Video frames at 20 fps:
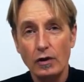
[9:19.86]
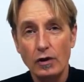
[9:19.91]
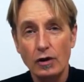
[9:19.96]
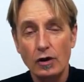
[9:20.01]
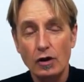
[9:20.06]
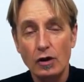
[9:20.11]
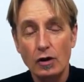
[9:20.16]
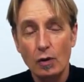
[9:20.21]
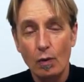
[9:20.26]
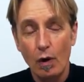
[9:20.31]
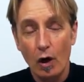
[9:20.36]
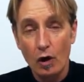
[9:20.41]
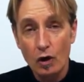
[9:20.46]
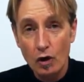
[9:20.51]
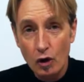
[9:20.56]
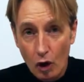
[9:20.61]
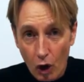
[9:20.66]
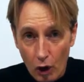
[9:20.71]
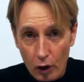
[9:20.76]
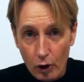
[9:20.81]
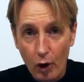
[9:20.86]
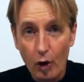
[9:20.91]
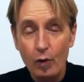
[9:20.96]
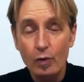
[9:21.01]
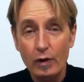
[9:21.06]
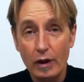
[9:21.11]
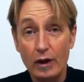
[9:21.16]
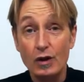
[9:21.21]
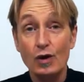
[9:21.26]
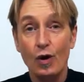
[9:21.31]
you are not
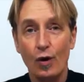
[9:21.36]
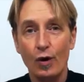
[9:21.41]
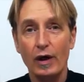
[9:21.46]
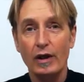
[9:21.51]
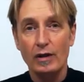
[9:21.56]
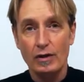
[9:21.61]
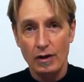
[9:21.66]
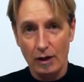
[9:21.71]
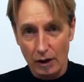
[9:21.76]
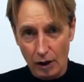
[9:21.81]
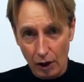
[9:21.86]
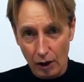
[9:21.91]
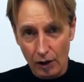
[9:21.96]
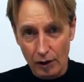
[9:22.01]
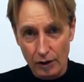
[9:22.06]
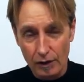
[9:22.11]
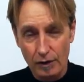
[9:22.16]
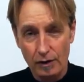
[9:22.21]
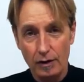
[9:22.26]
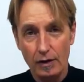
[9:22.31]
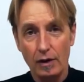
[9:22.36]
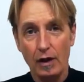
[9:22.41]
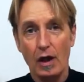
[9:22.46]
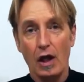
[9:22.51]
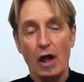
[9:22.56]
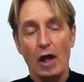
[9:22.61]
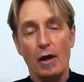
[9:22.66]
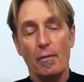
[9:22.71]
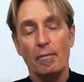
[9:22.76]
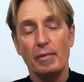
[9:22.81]
only talking to God,
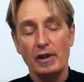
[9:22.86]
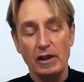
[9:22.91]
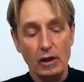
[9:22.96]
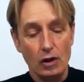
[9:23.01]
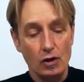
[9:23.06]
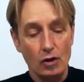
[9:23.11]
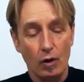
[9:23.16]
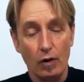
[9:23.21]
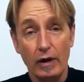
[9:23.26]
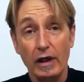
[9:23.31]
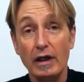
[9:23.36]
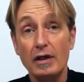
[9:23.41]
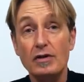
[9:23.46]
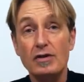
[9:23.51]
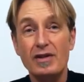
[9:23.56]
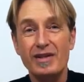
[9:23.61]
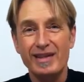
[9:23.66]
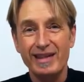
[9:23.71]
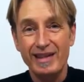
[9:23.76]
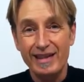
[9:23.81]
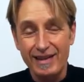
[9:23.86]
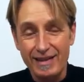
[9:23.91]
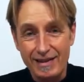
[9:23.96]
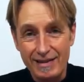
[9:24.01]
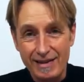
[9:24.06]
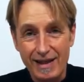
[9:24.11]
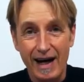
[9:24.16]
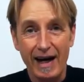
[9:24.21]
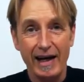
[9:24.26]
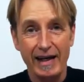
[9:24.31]
but you're talking to the
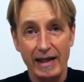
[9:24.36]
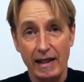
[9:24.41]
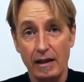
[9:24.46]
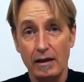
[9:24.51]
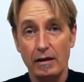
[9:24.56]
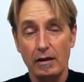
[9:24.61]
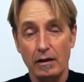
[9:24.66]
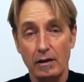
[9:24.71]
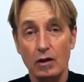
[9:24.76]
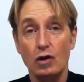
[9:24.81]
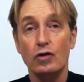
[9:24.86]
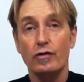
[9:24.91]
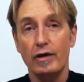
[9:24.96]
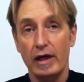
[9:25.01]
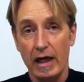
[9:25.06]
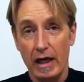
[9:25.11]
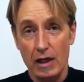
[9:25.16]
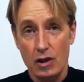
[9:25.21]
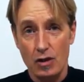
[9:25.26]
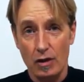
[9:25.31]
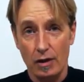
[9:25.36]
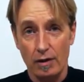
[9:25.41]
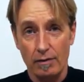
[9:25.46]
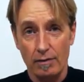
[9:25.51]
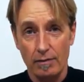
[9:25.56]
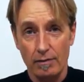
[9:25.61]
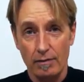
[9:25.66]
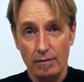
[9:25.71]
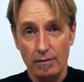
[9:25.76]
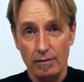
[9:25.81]
entire
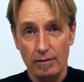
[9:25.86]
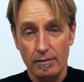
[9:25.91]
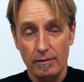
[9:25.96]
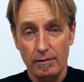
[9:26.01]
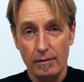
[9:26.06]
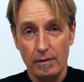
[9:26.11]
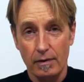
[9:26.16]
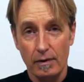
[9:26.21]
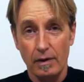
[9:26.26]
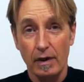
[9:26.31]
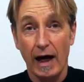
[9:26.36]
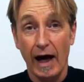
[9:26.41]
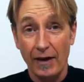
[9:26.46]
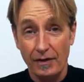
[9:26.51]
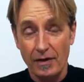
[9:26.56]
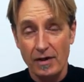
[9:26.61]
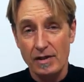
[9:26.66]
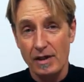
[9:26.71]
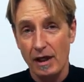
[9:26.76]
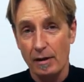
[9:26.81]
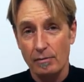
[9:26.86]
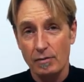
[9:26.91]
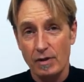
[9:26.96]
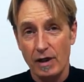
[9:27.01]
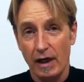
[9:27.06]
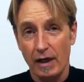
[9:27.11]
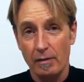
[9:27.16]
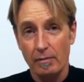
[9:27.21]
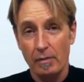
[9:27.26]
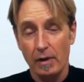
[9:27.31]
creation at the same
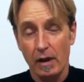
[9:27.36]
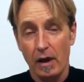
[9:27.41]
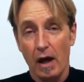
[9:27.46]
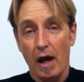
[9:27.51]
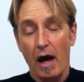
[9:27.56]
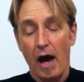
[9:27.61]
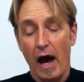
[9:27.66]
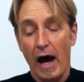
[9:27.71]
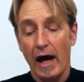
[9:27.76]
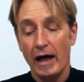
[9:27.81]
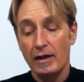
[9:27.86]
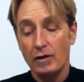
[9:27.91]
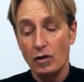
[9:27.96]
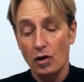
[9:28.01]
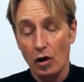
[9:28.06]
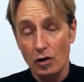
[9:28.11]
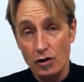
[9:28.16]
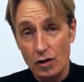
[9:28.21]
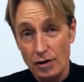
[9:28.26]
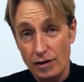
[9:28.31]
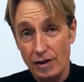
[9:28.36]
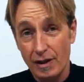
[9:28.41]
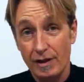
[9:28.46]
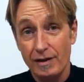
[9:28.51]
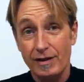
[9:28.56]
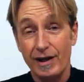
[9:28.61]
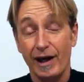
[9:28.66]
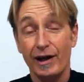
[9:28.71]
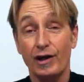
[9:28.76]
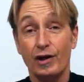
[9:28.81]
time. And not just the
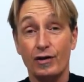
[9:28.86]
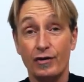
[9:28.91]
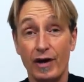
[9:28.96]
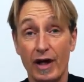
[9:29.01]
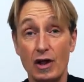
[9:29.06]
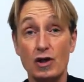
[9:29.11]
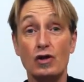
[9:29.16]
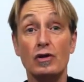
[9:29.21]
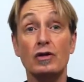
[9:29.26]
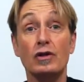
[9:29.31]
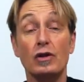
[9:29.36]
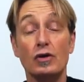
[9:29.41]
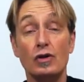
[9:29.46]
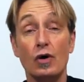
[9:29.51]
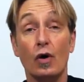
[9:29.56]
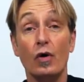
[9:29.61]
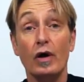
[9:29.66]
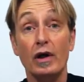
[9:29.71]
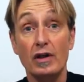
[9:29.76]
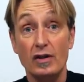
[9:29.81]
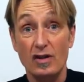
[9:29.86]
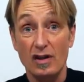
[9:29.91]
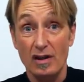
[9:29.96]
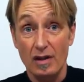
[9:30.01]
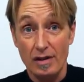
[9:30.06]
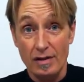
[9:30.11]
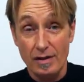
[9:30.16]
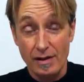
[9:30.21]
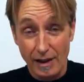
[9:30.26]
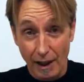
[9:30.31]
entire creation, you're talking to
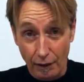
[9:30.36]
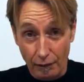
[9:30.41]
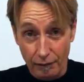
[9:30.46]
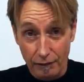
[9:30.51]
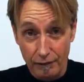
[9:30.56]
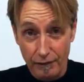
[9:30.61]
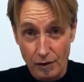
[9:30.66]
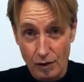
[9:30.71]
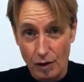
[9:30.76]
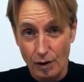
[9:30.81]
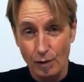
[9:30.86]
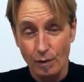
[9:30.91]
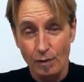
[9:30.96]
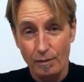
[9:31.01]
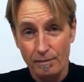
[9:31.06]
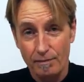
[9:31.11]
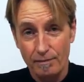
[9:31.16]
yourself too.